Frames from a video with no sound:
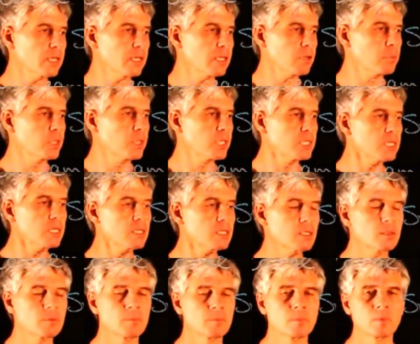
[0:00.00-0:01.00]

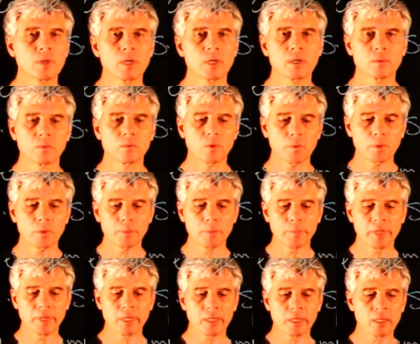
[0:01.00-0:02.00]
Cryptosystem, we will
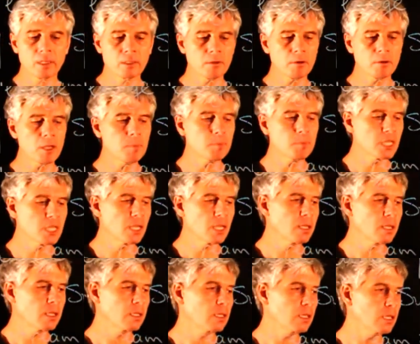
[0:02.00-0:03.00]
be
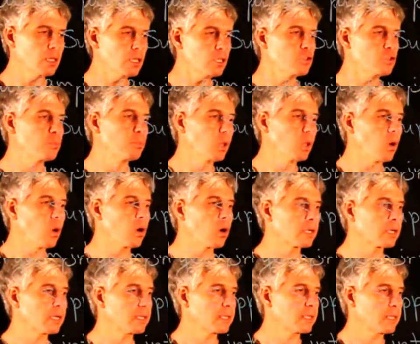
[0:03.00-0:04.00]
encrypting each
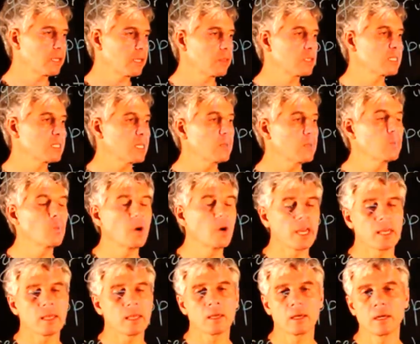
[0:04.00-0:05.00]
block in the same way.